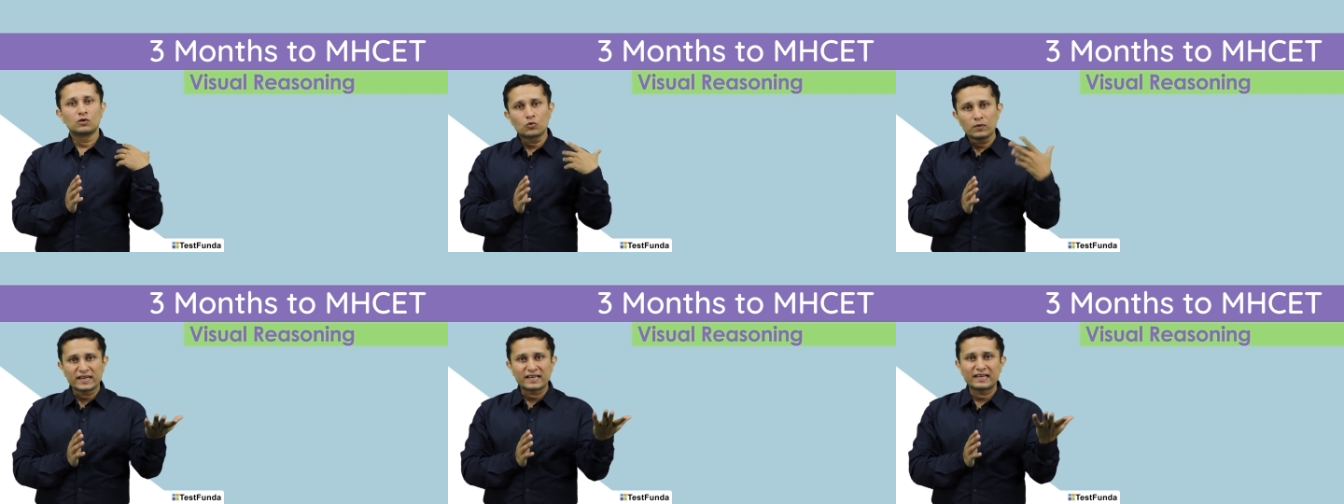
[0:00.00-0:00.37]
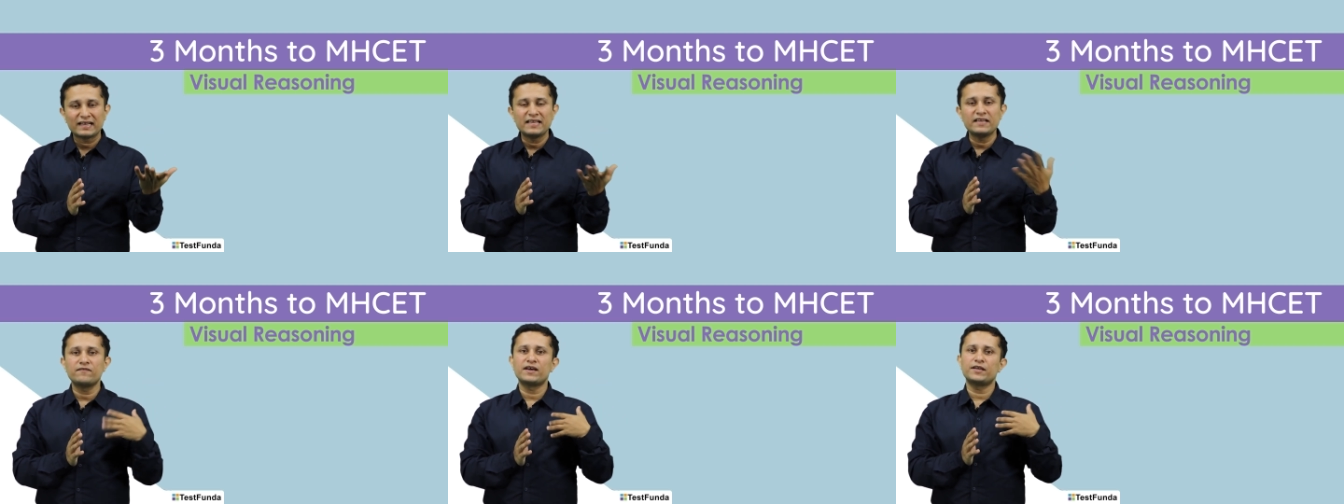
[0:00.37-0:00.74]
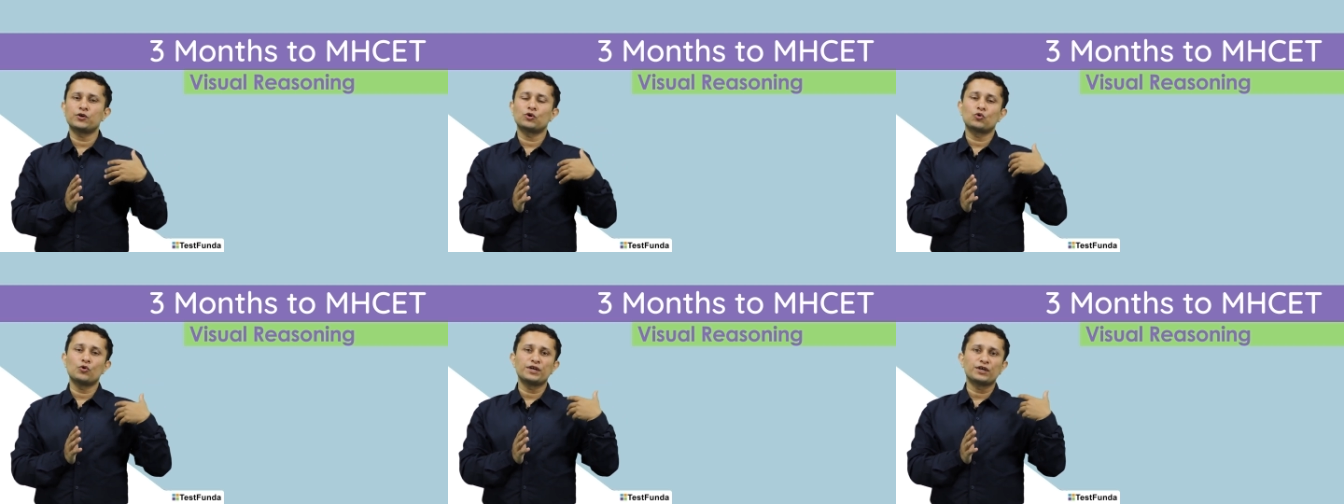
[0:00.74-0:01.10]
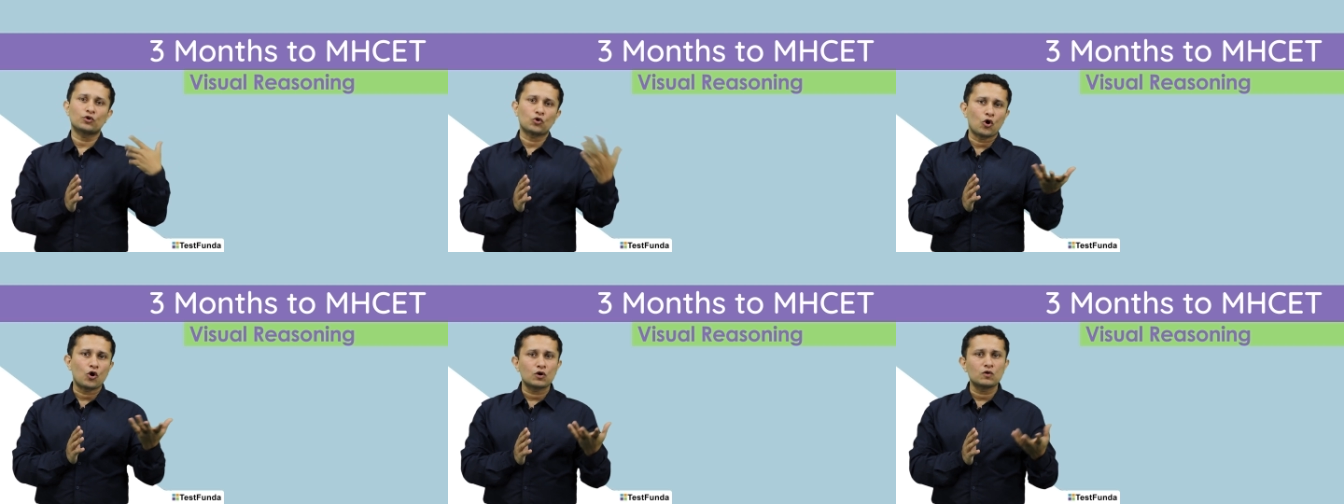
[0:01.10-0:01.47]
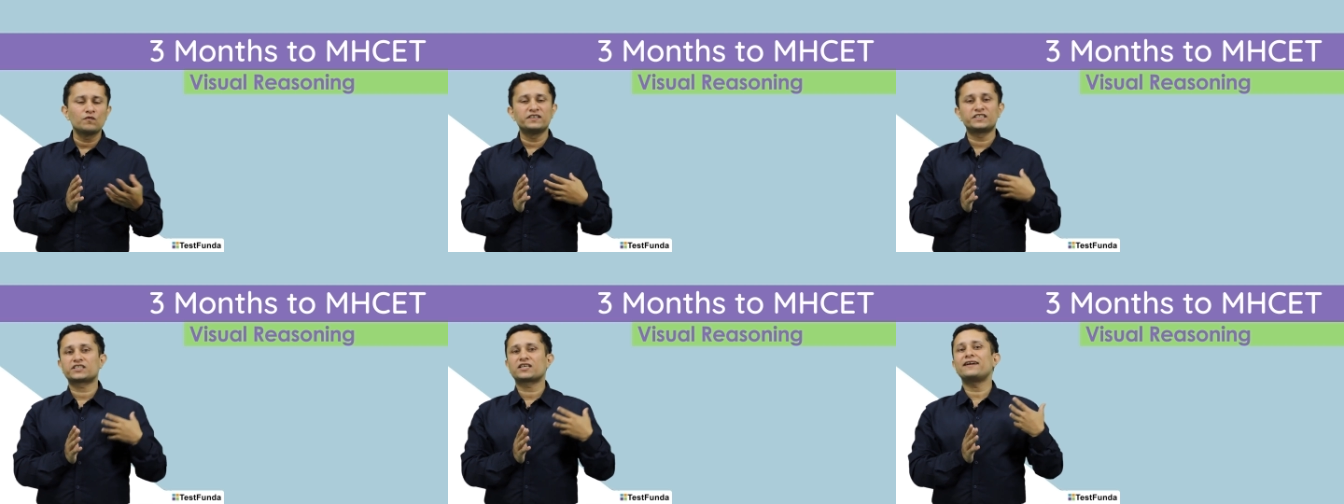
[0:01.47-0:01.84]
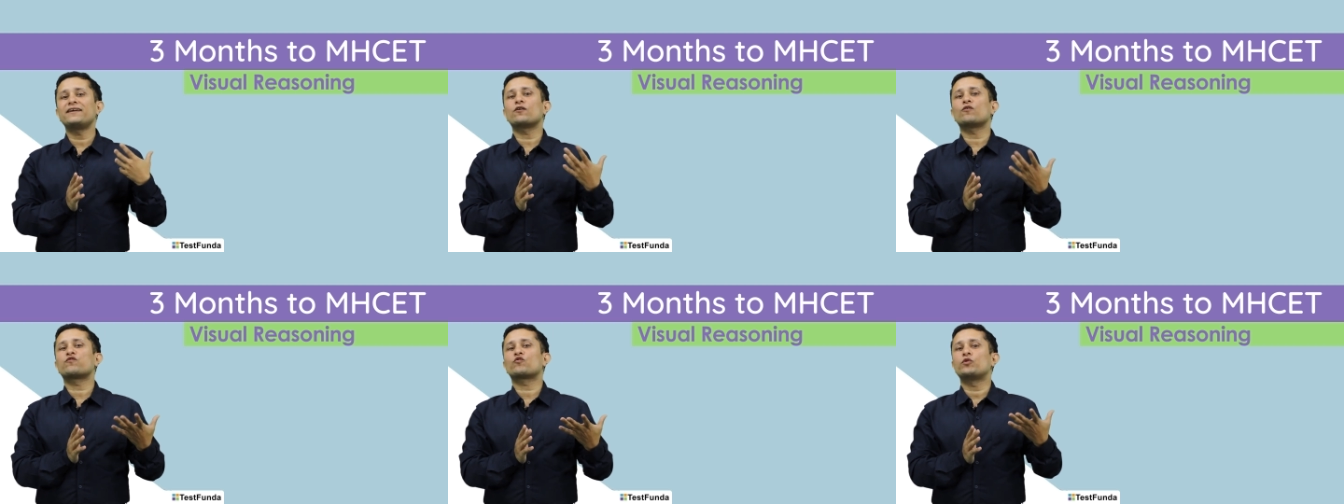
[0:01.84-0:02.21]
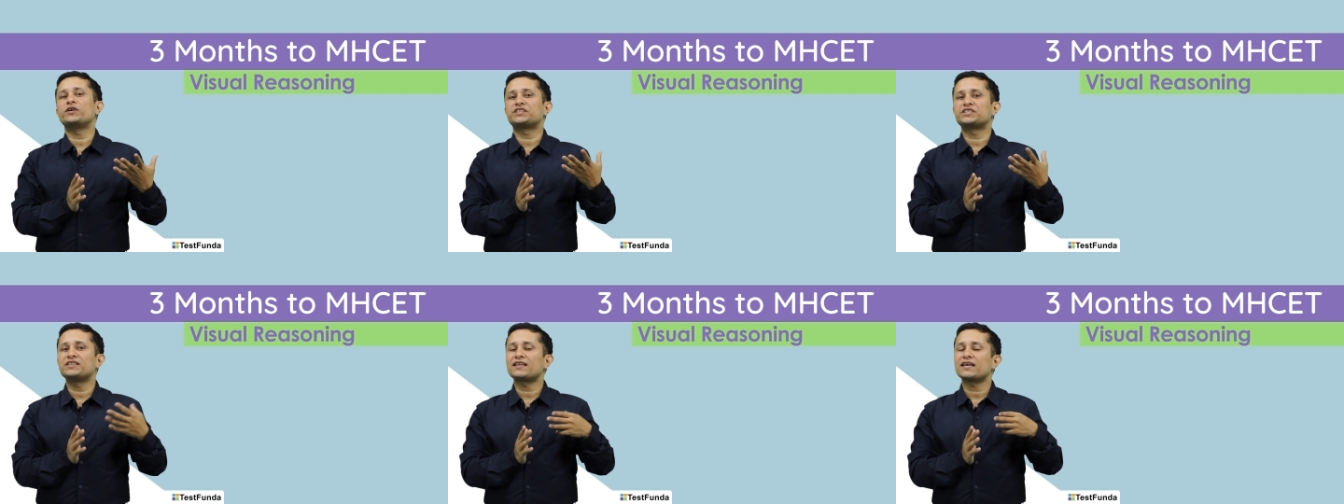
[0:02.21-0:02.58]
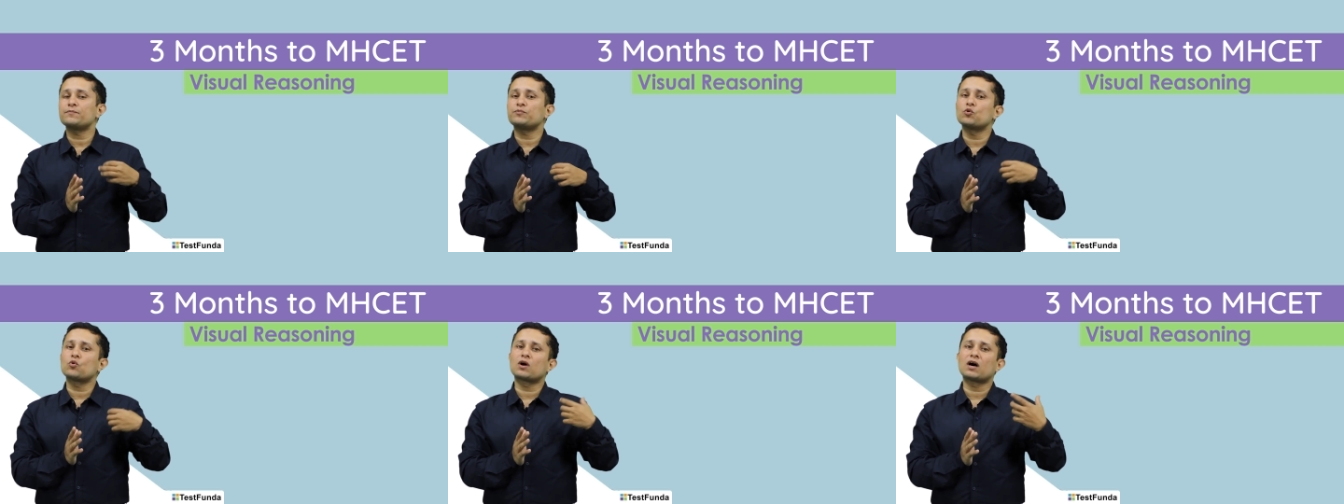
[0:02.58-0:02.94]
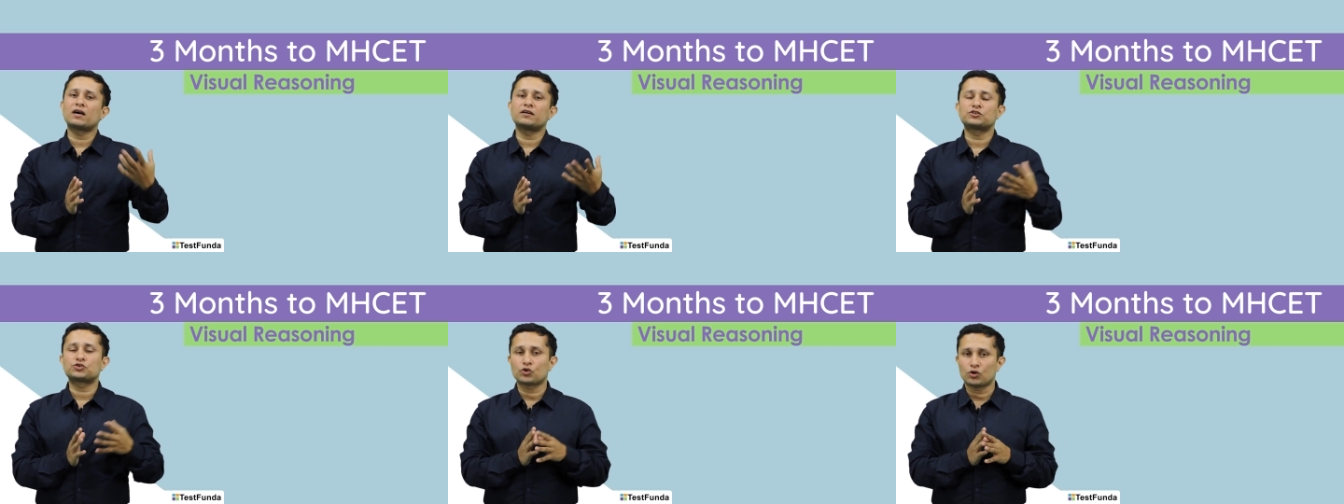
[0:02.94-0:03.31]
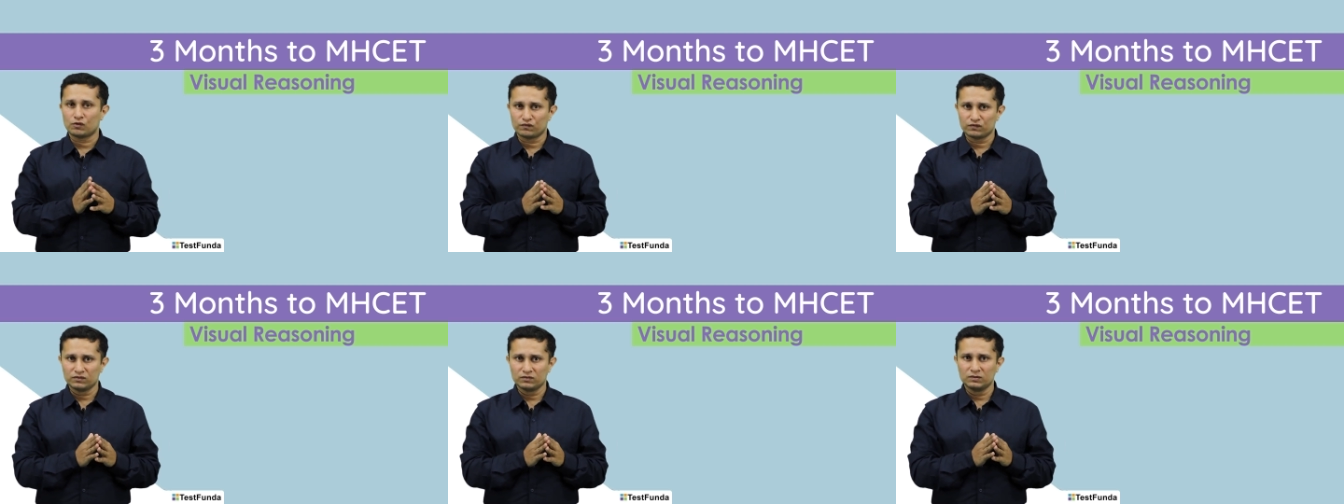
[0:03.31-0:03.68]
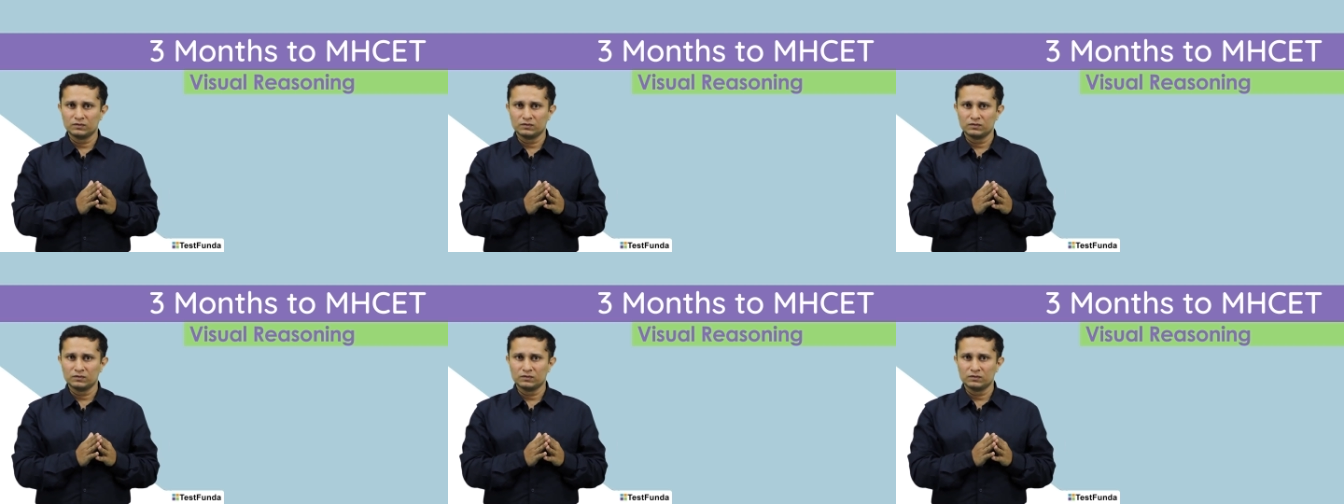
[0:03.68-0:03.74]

quickly, where you're going wrong, which kind of question type you can't solve.